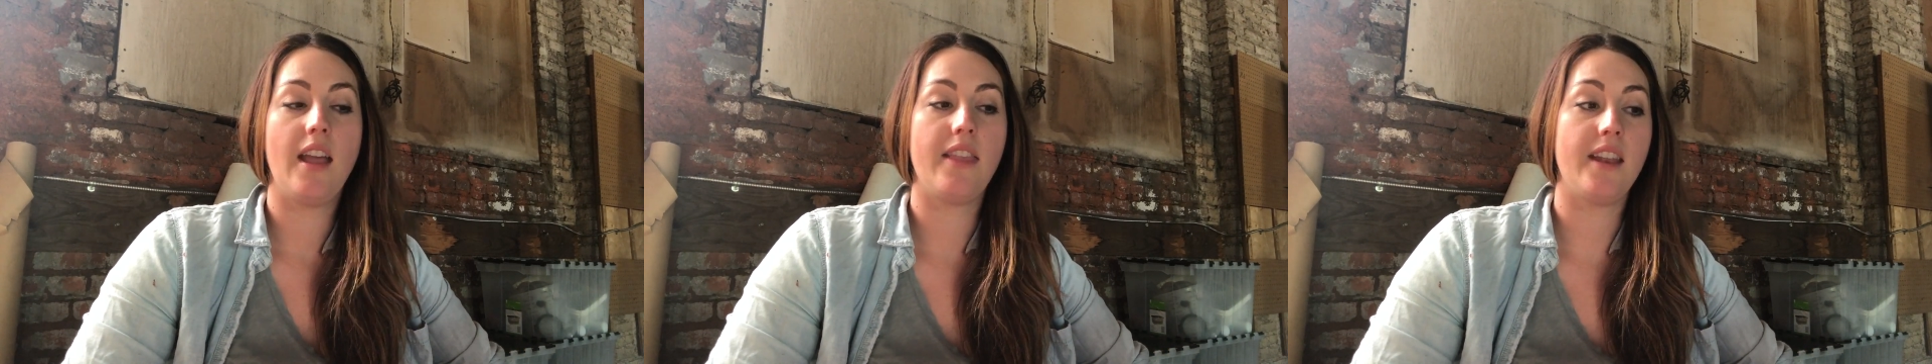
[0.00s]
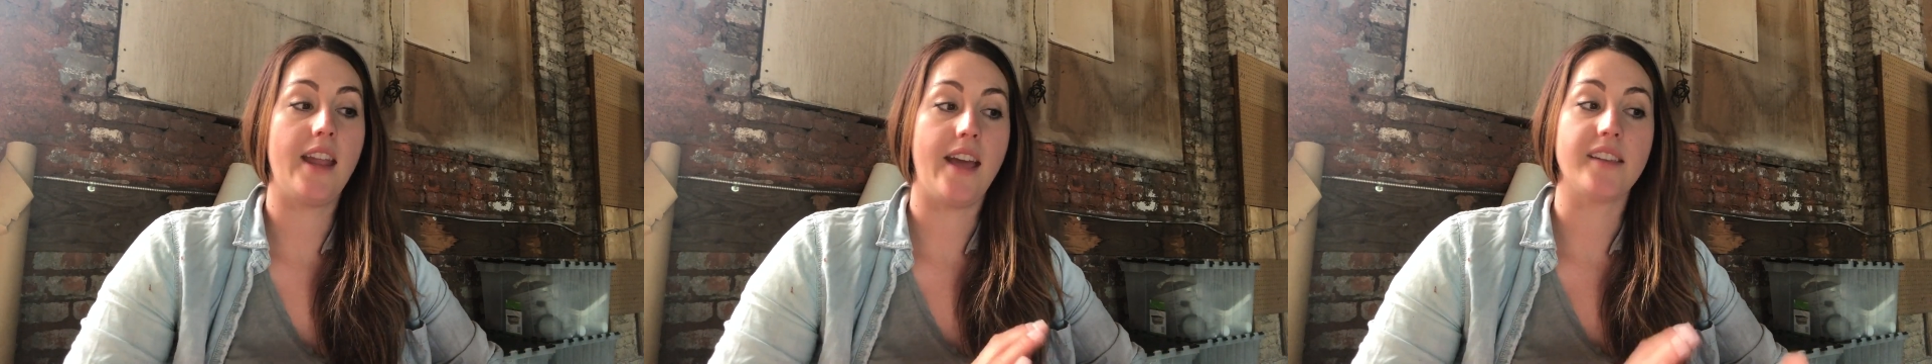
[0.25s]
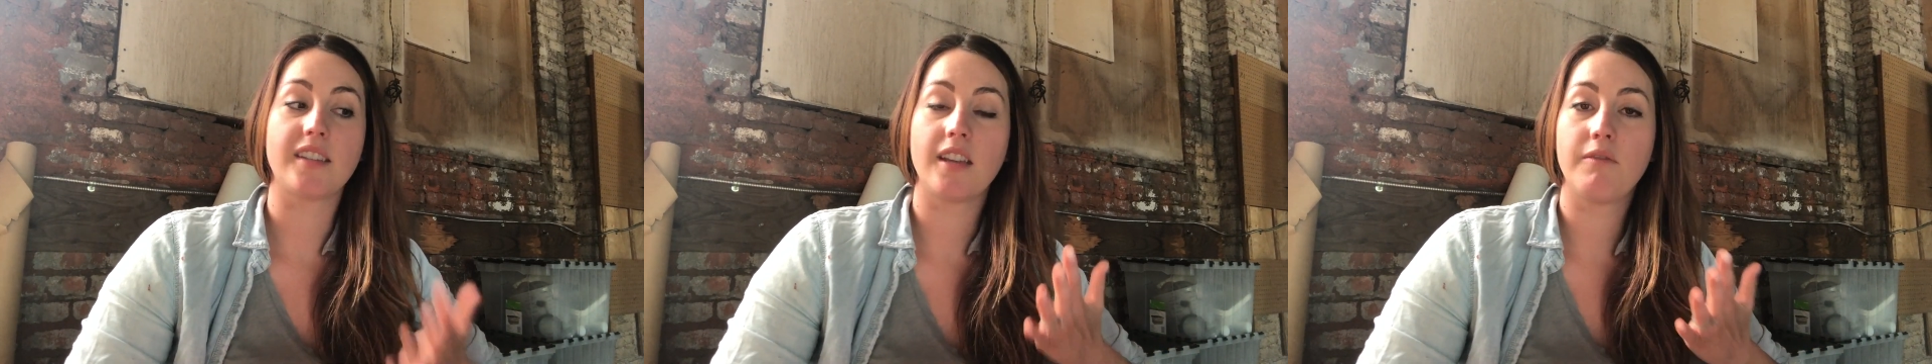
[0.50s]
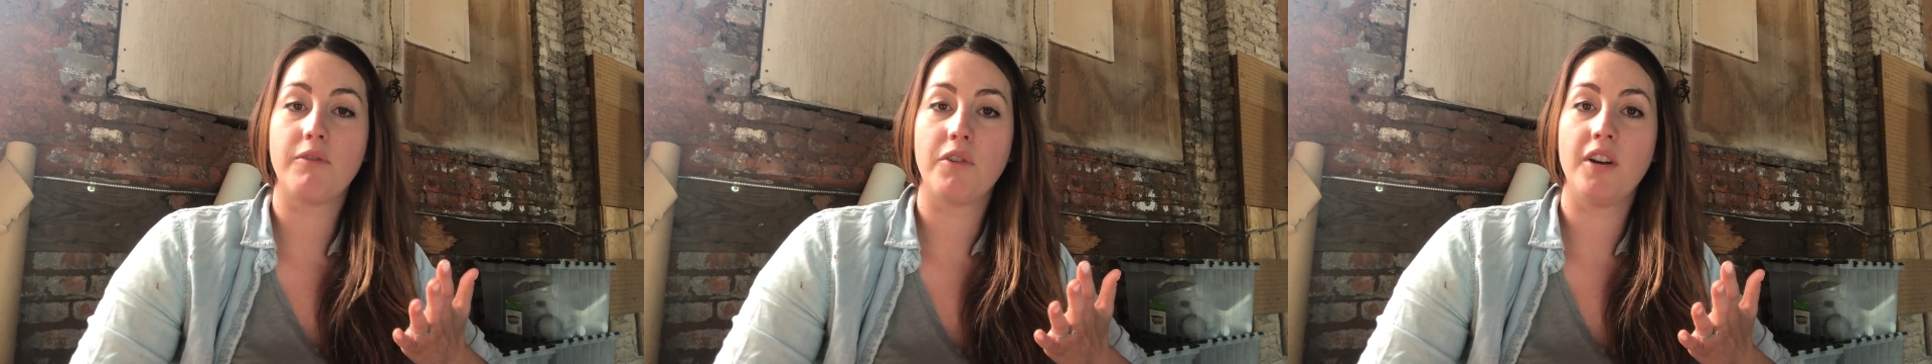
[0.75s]
and then
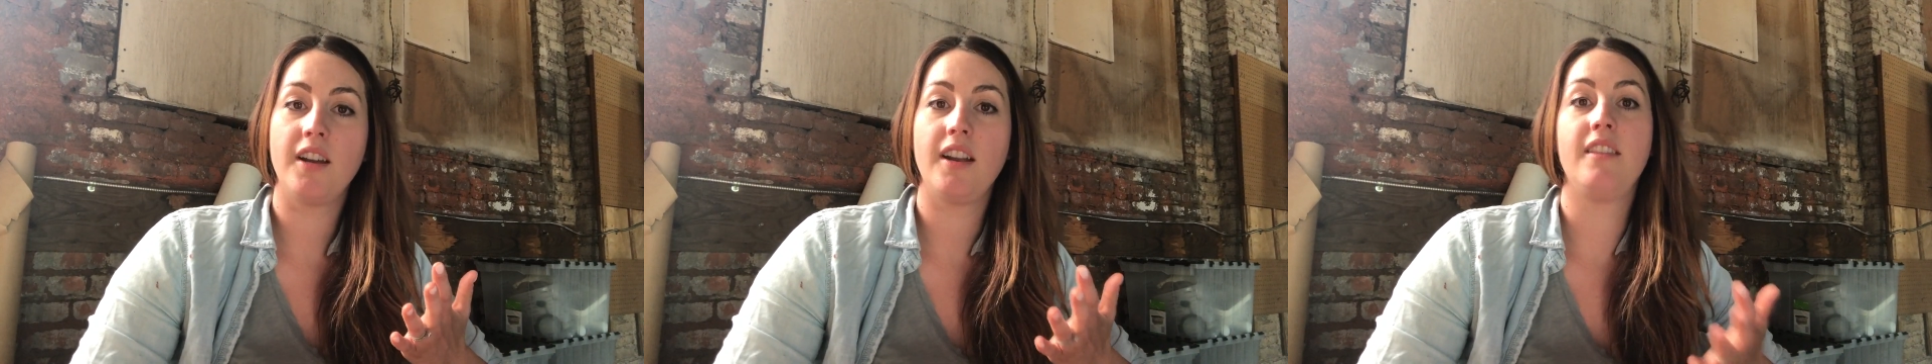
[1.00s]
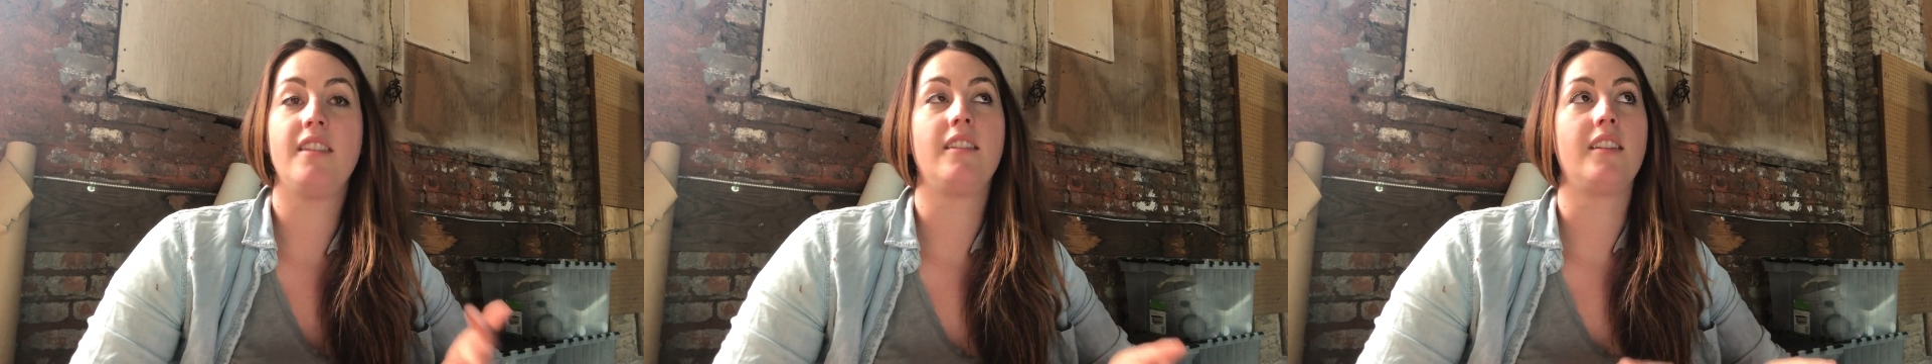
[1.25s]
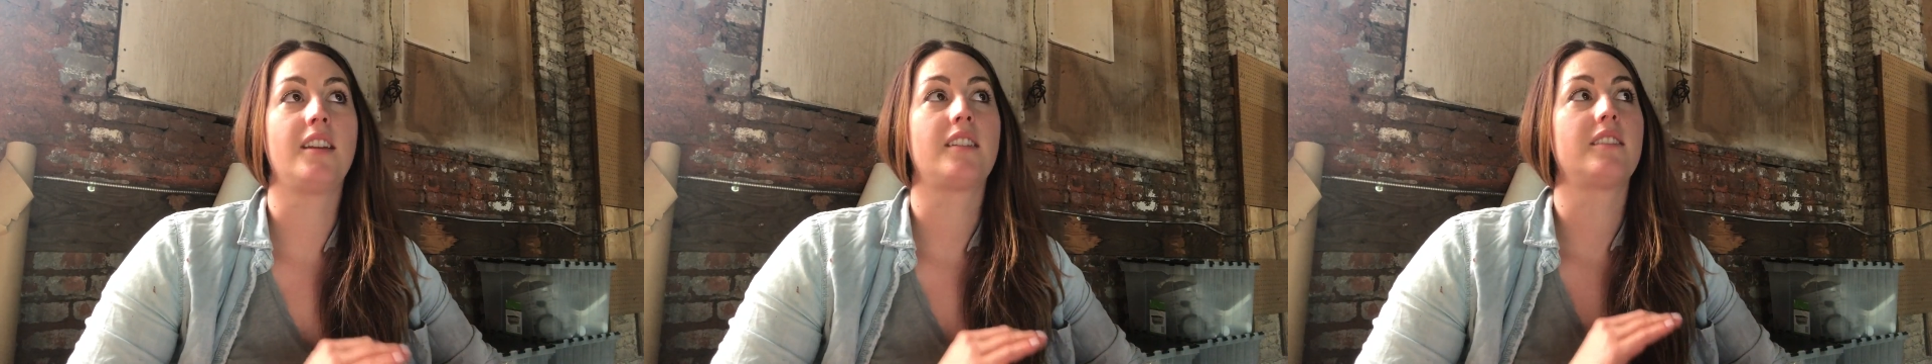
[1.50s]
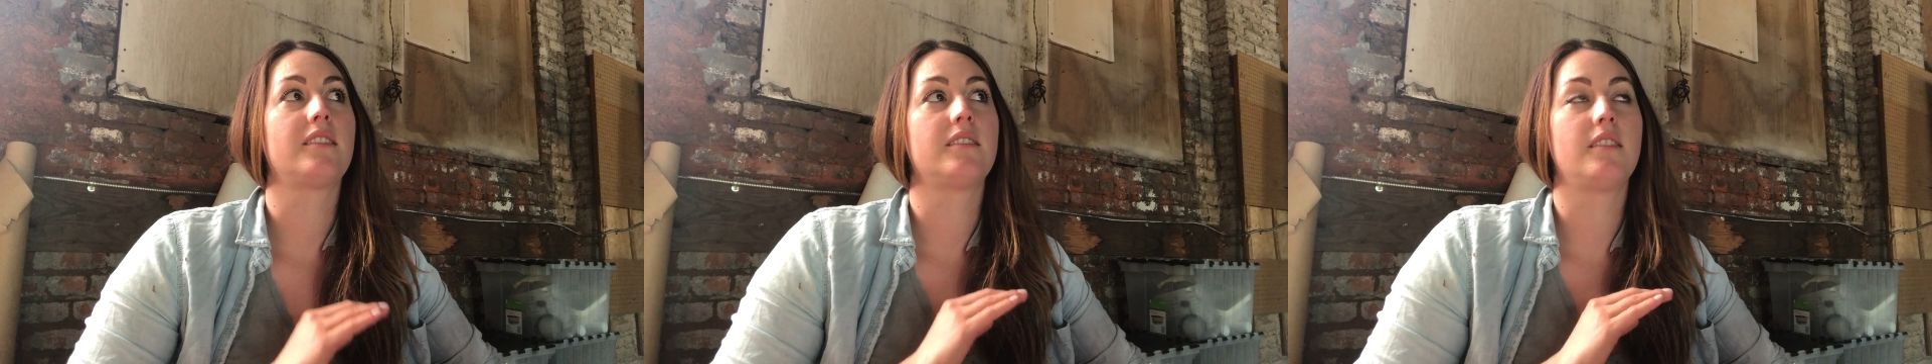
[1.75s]
asking for it, and then like